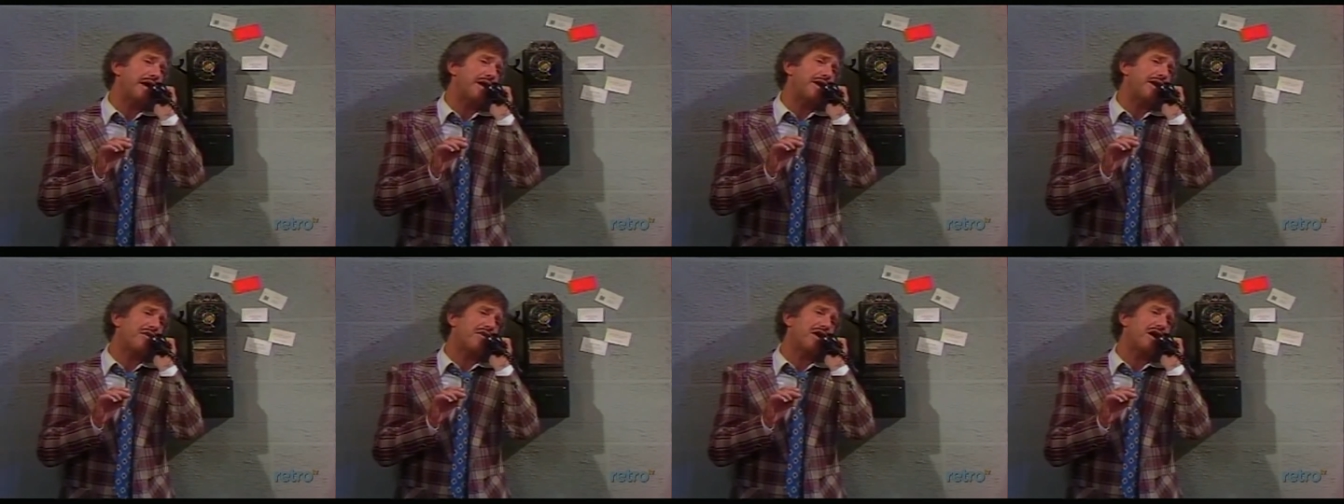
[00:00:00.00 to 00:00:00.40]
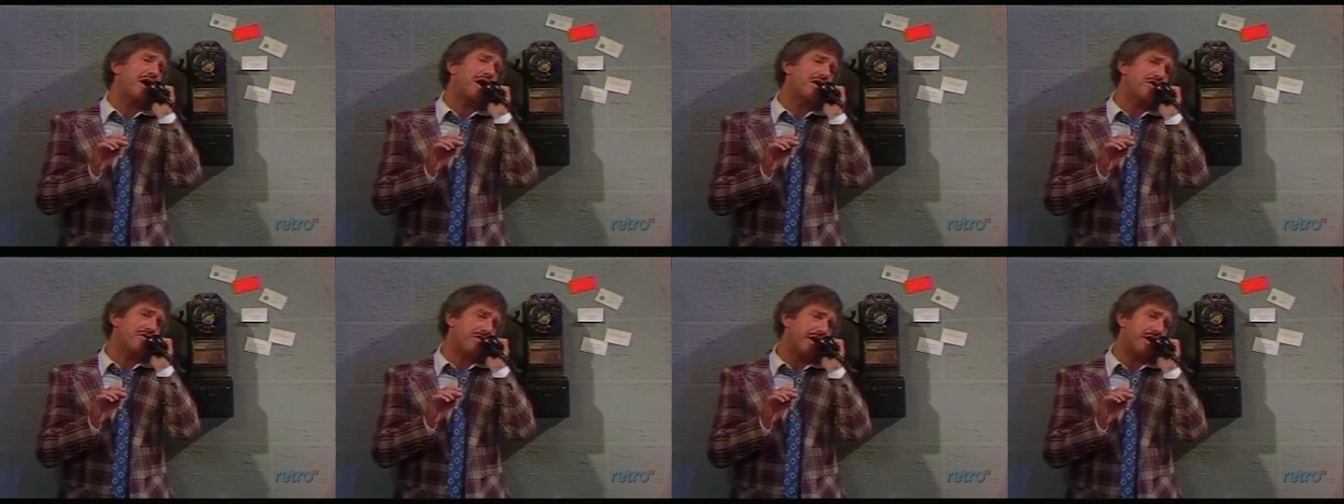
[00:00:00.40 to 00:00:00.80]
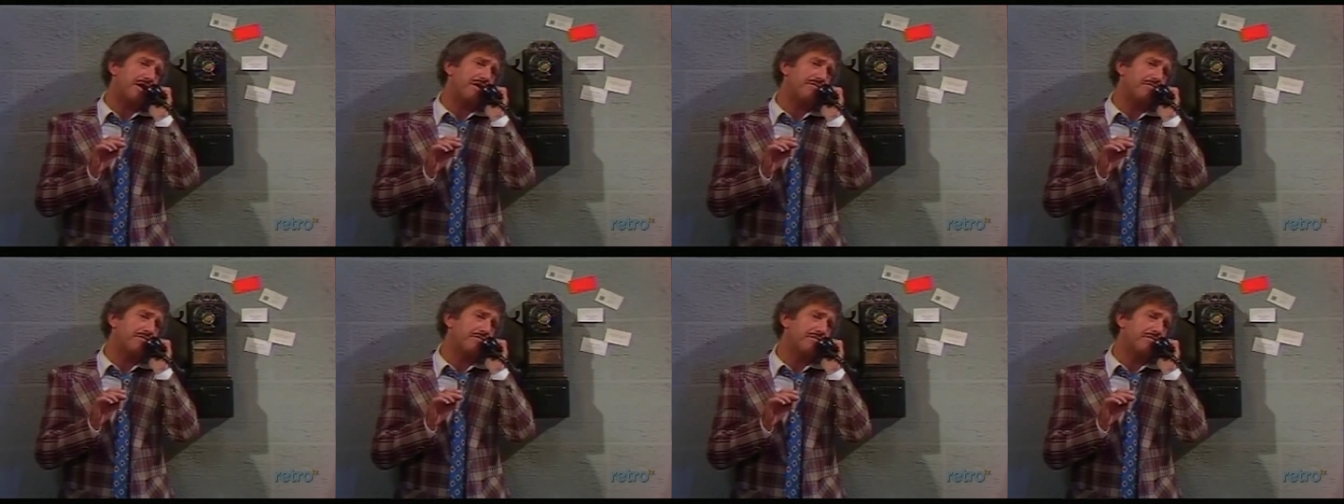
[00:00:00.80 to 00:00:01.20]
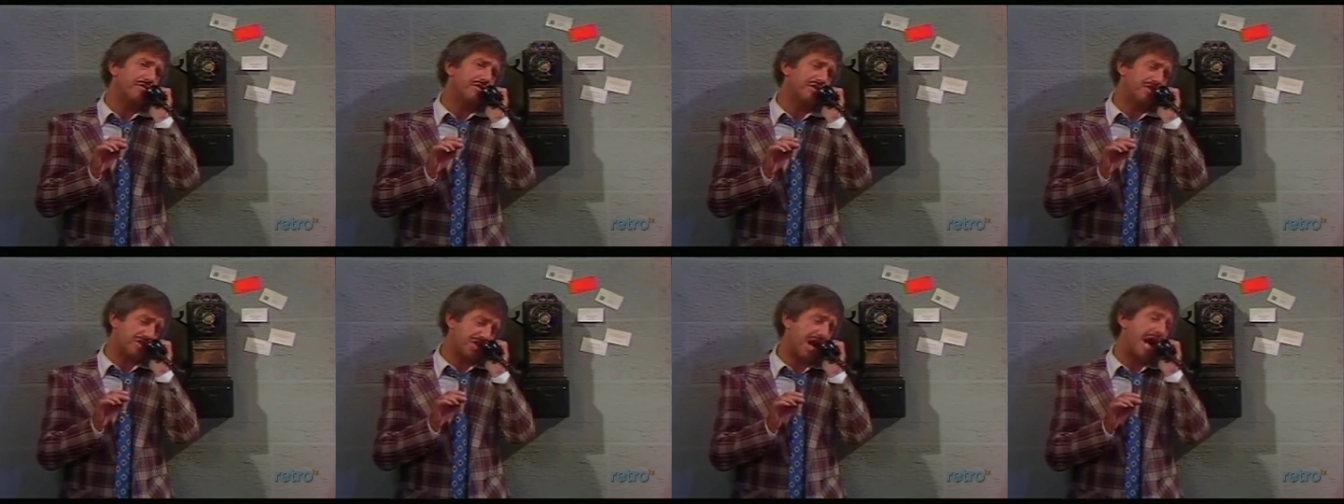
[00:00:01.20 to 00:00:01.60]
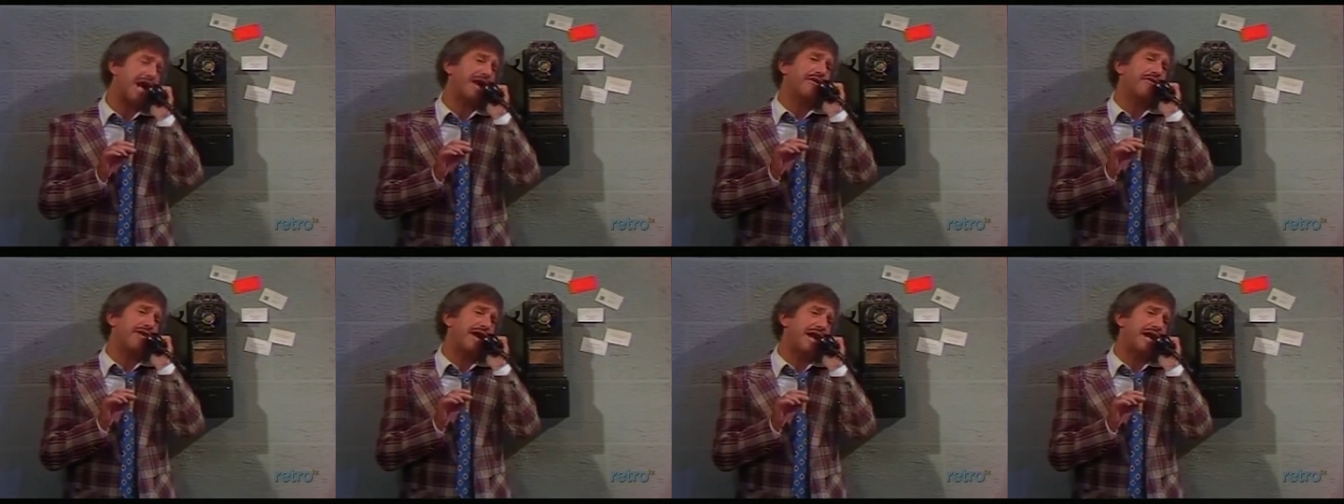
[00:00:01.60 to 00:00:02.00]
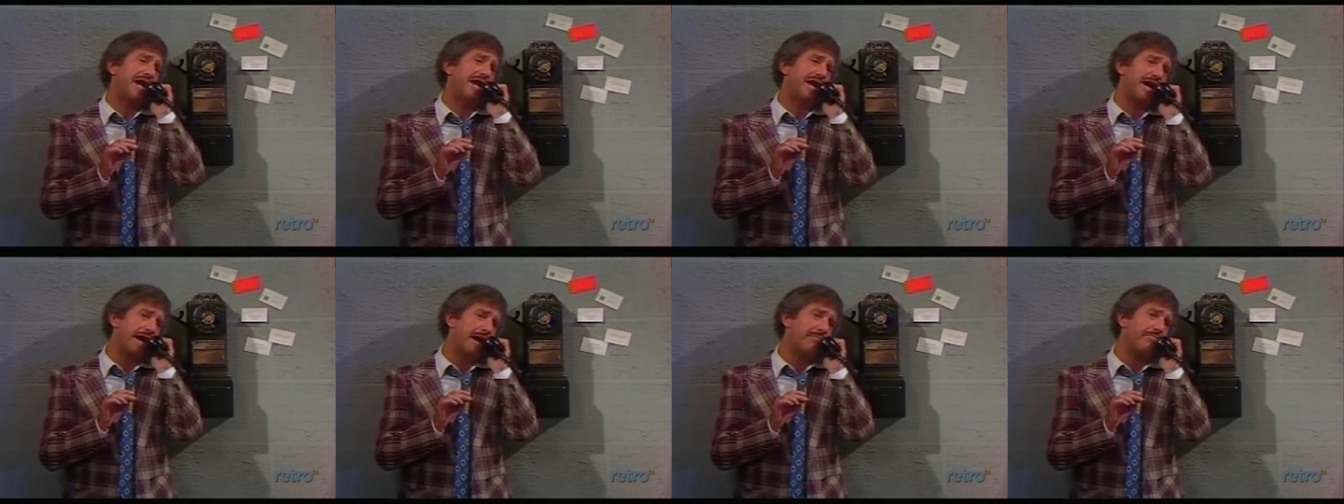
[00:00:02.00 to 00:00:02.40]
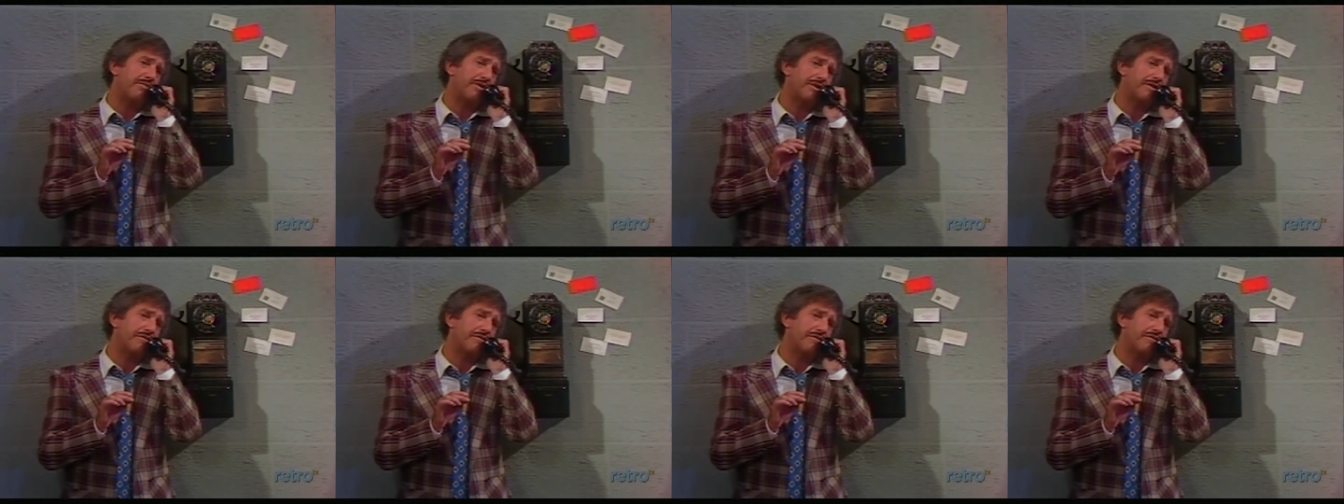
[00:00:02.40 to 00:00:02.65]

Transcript: another hundred. The tiger ate it up.